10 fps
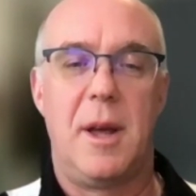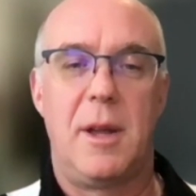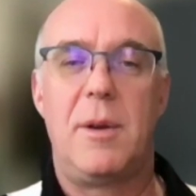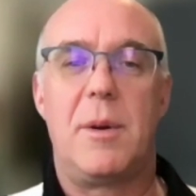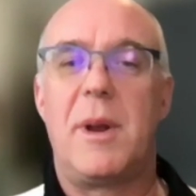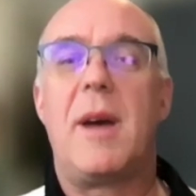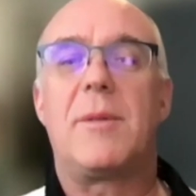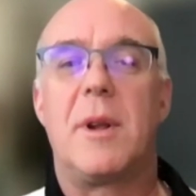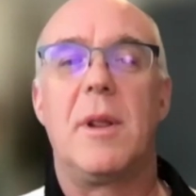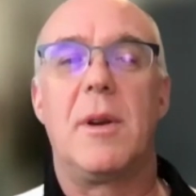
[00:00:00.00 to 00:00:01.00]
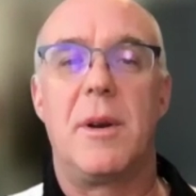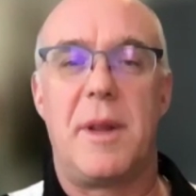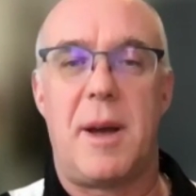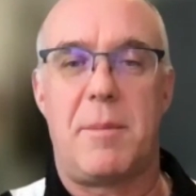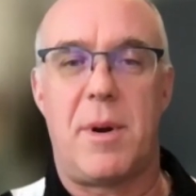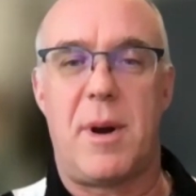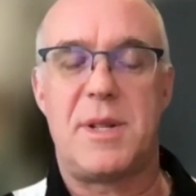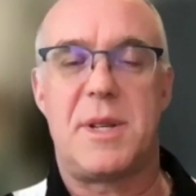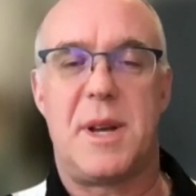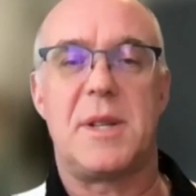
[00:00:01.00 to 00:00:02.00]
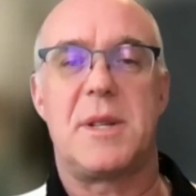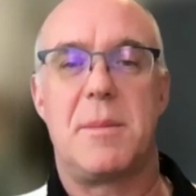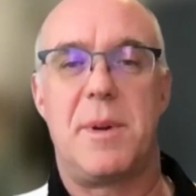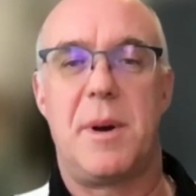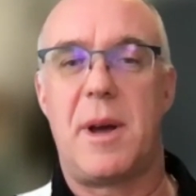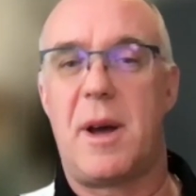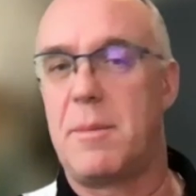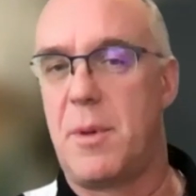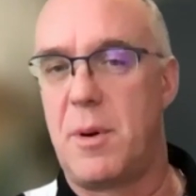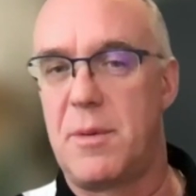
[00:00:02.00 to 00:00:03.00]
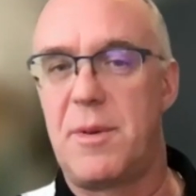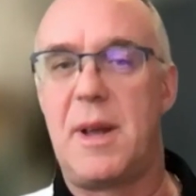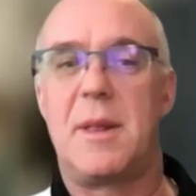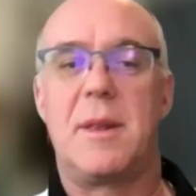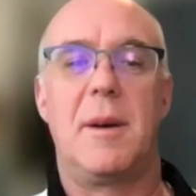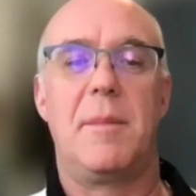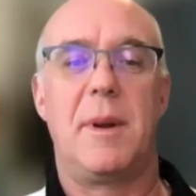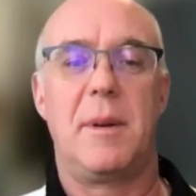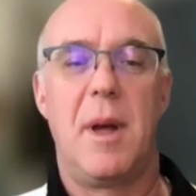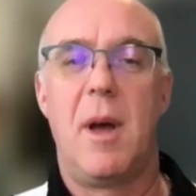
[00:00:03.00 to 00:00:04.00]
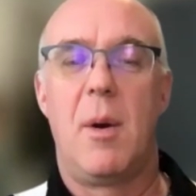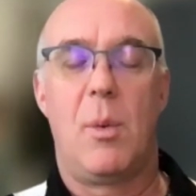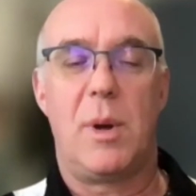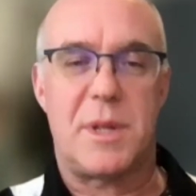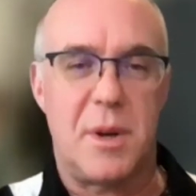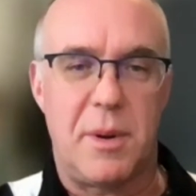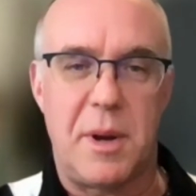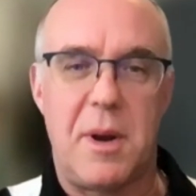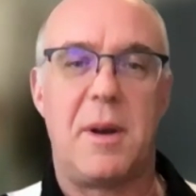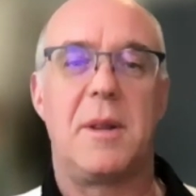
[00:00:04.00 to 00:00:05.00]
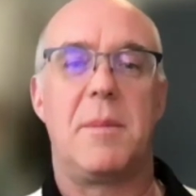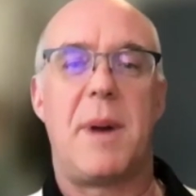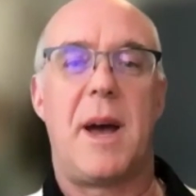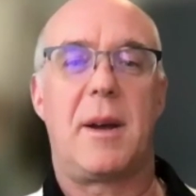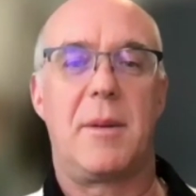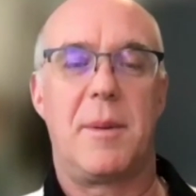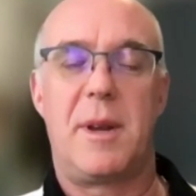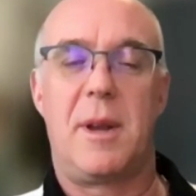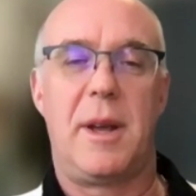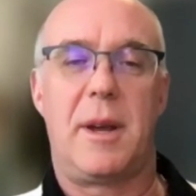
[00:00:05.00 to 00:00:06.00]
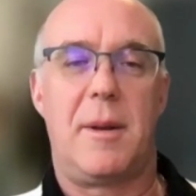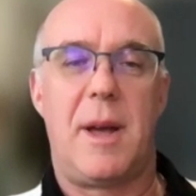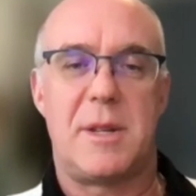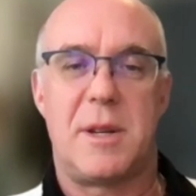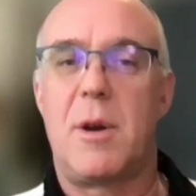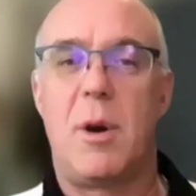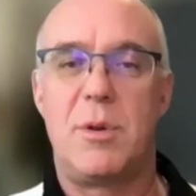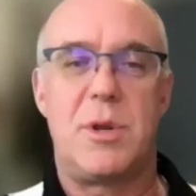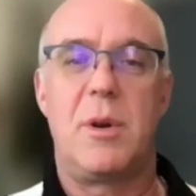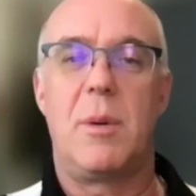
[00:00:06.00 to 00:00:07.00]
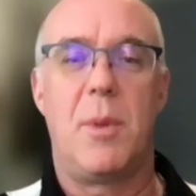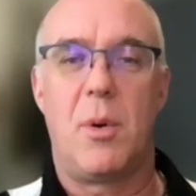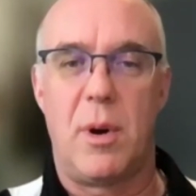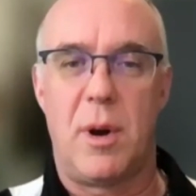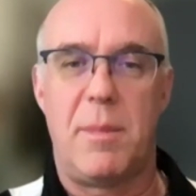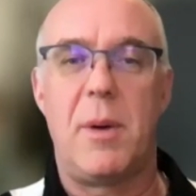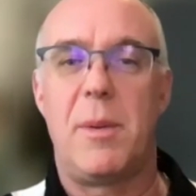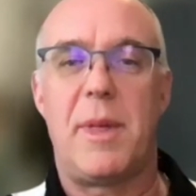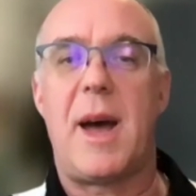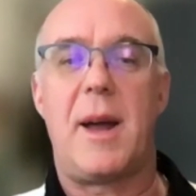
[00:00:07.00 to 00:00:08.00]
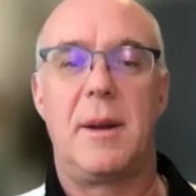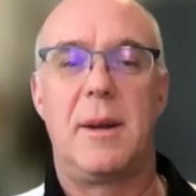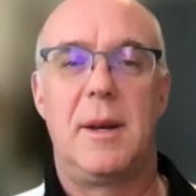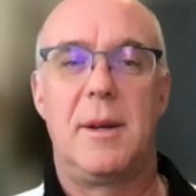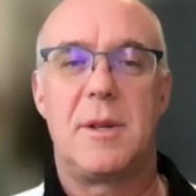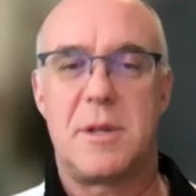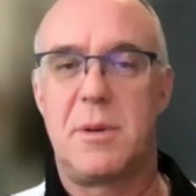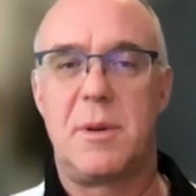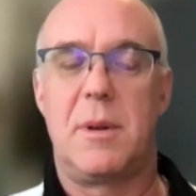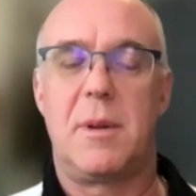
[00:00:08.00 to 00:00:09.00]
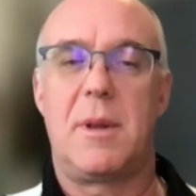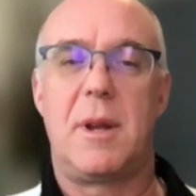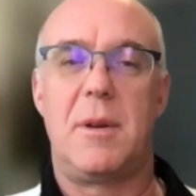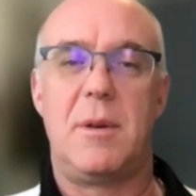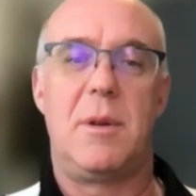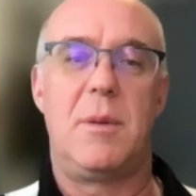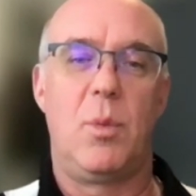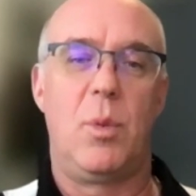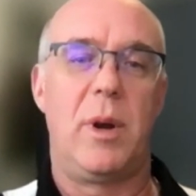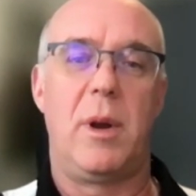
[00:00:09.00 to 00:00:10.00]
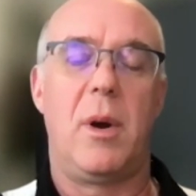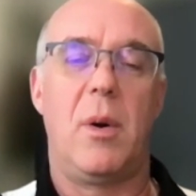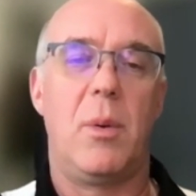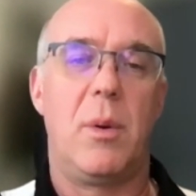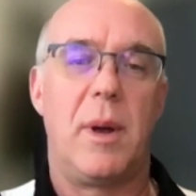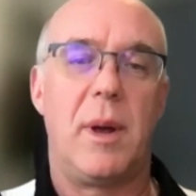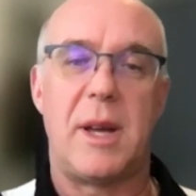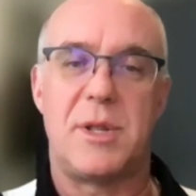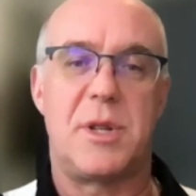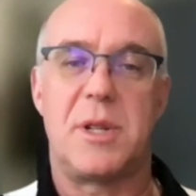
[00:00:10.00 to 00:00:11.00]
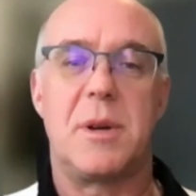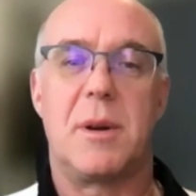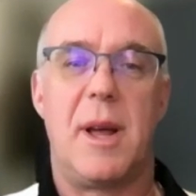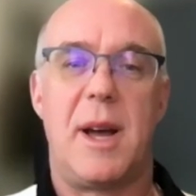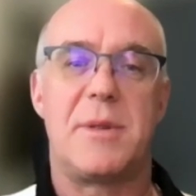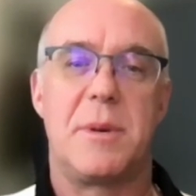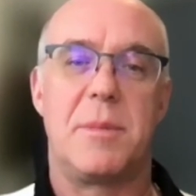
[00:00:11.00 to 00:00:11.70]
you don't have to learn that process about how to motivate them and what's going on in the back of them. You like as a coach, you know more about that student than you would know as just their classroom